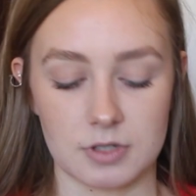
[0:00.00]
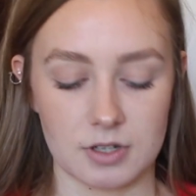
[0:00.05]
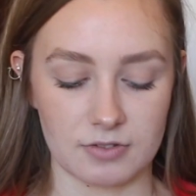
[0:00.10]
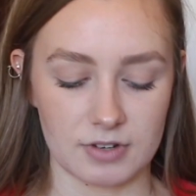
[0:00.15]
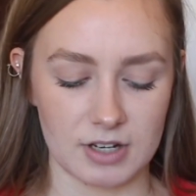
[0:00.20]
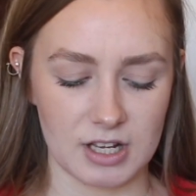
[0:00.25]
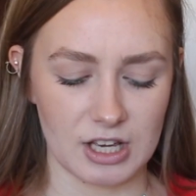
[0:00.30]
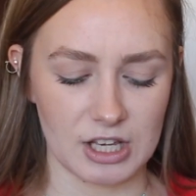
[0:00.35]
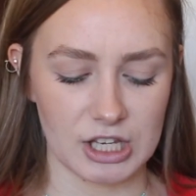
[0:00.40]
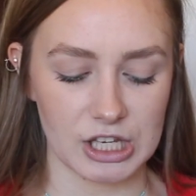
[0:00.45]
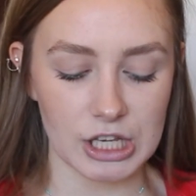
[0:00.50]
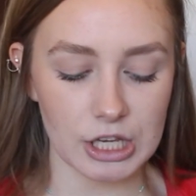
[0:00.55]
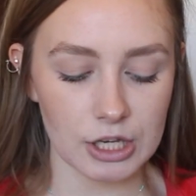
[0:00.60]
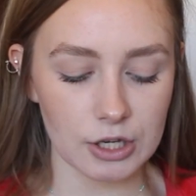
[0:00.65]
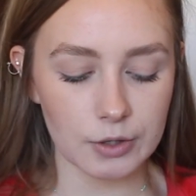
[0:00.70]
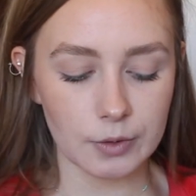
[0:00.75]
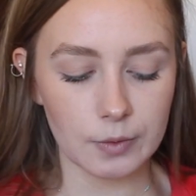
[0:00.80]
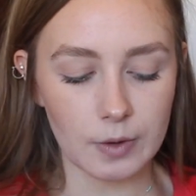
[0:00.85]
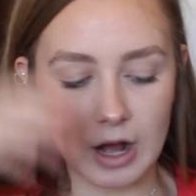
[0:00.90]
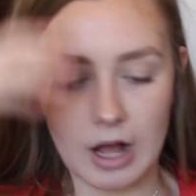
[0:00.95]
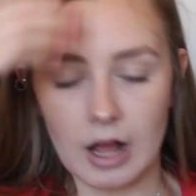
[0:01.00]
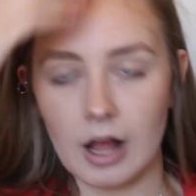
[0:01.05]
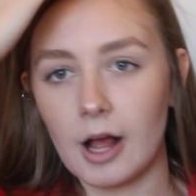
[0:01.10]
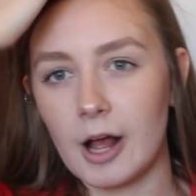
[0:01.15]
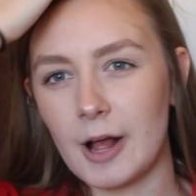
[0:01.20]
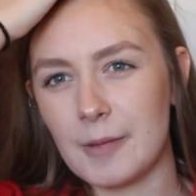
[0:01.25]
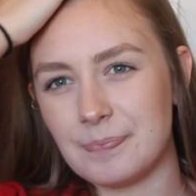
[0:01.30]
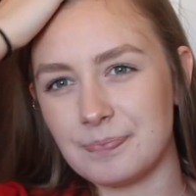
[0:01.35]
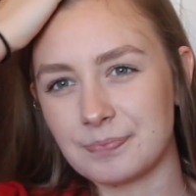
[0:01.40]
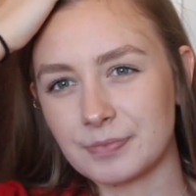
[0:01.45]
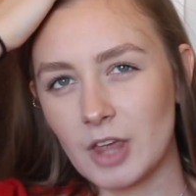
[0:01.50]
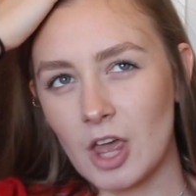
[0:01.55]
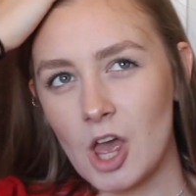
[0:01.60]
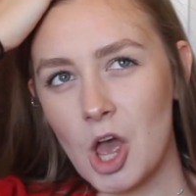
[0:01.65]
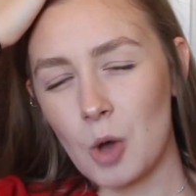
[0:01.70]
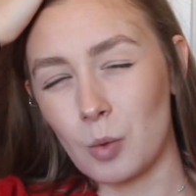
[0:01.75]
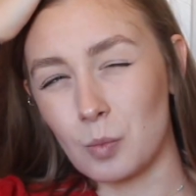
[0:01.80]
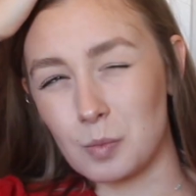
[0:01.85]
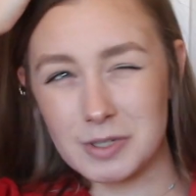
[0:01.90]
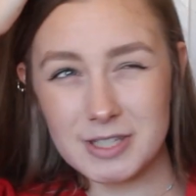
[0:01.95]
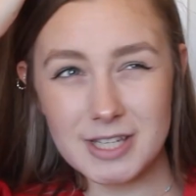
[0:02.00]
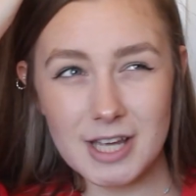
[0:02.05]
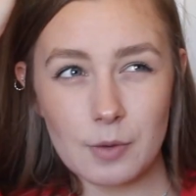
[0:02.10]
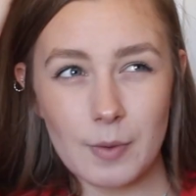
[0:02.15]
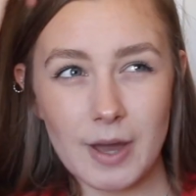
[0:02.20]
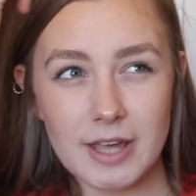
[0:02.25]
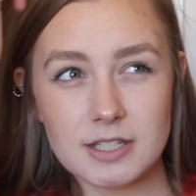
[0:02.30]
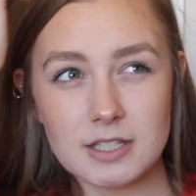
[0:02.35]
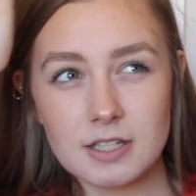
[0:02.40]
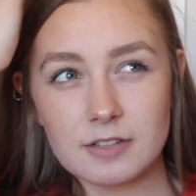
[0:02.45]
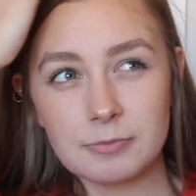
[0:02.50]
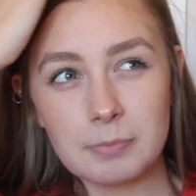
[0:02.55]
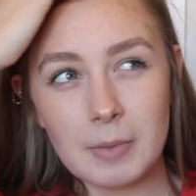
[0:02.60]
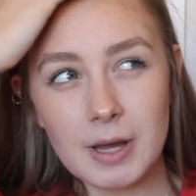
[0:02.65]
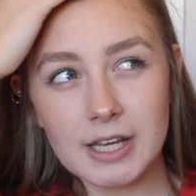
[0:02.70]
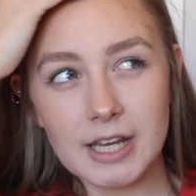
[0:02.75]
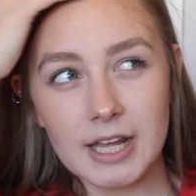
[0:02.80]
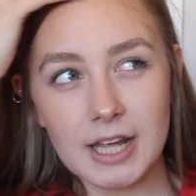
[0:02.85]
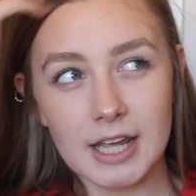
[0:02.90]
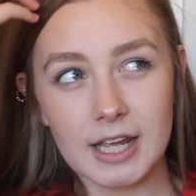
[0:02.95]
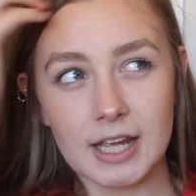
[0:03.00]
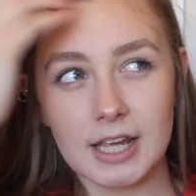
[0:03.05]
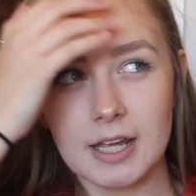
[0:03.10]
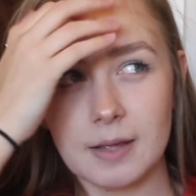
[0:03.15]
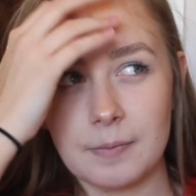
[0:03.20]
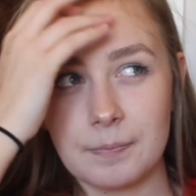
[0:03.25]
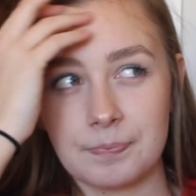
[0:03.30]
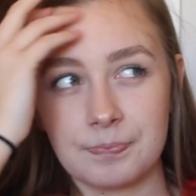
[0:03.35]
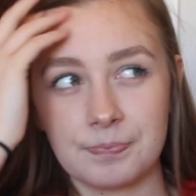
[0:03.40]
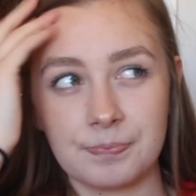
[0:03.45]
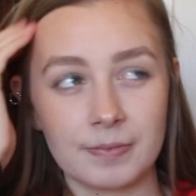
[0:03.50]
also really cute. Was it a waste of money?